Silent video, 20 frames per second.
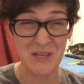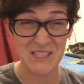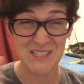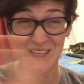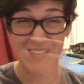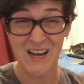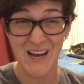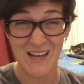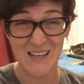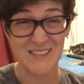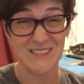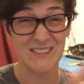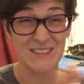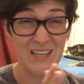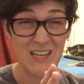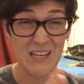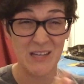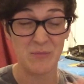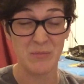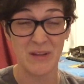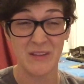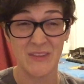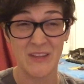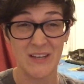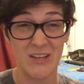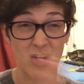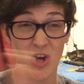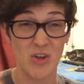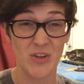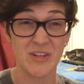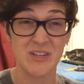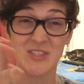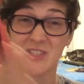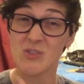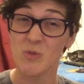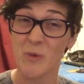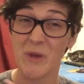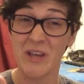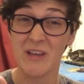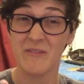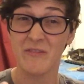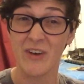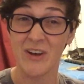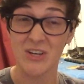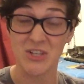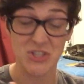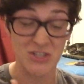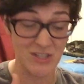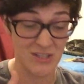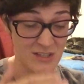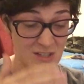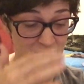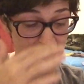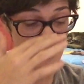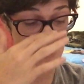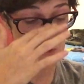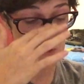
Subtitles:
means oscillating, but they call it a swing function.